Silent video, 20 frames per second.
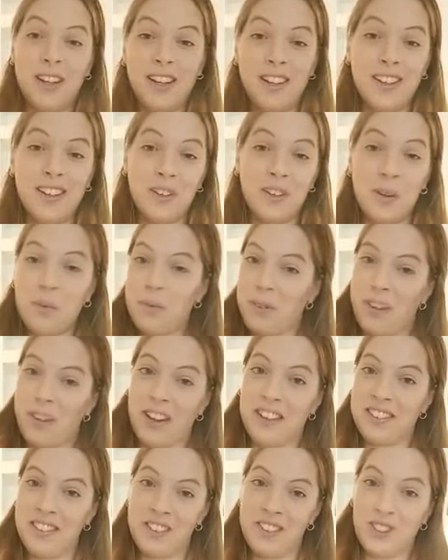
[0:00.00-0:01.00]
I hope you
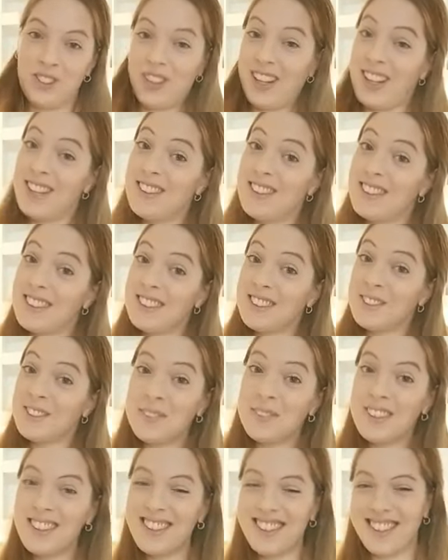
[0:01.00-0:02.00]
guys enjoy listening to
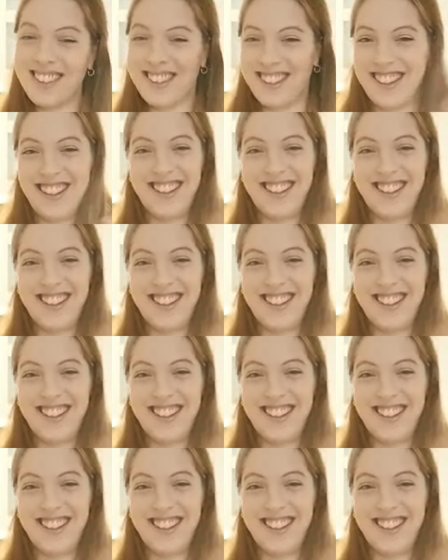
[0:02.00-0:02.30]
me.